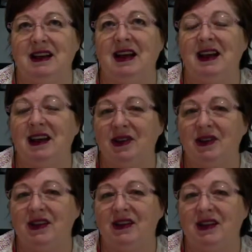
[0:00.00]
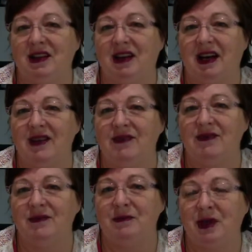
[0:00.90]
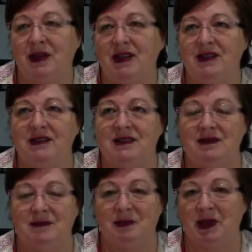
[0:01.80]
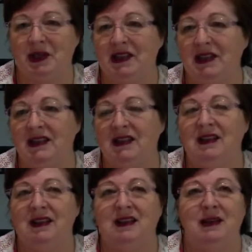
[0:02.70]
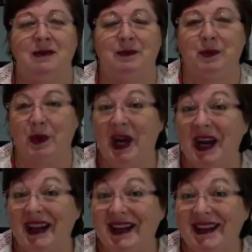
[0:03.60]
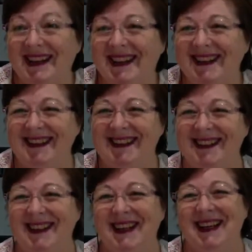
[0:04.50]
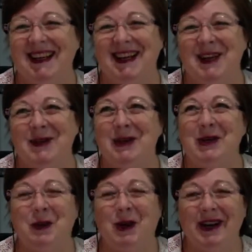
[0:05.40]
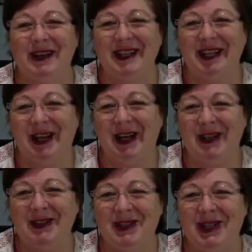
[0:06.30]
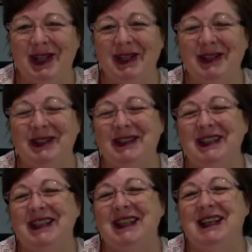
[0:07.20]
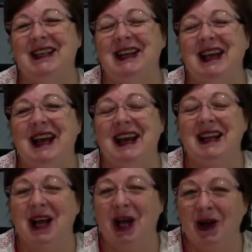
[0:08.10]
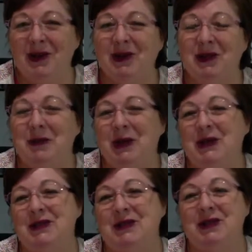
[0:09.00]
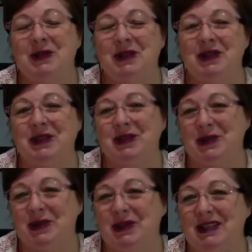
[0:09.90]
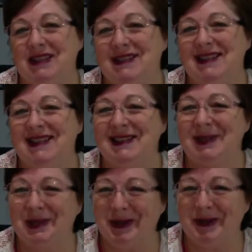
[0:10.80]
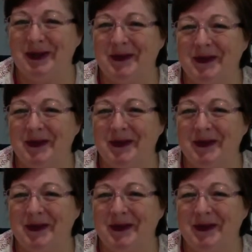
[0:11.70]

a healthier life, mind, body, brain, rewiring the whole show. And the only person who can do this is you.